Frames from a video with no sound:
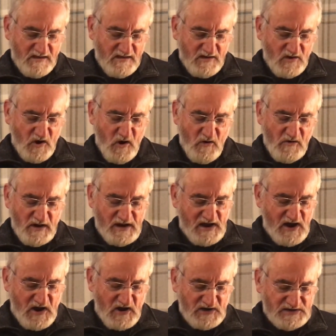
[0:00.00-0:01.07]
Holy
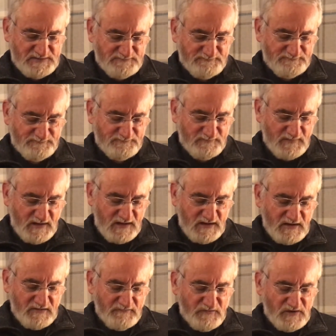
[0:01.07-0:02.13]
God,
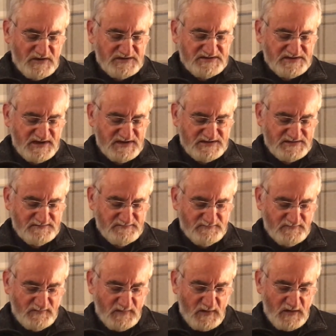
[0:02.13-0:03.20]
for a season,
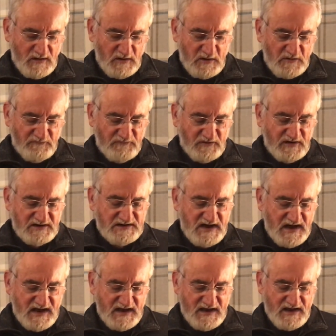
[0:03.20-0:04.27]
for a
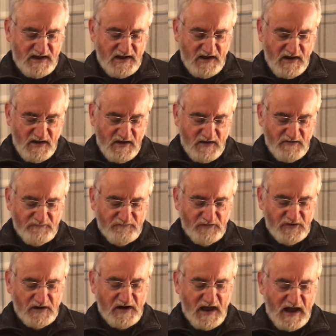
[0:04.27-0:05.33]
day, for
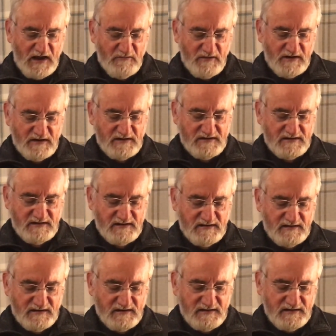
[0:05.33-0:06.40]
an hour,
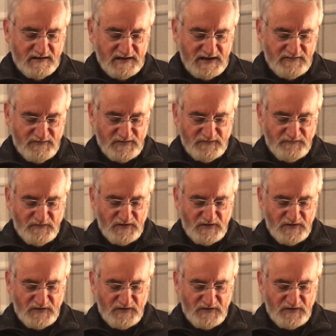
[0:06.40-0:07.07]
even for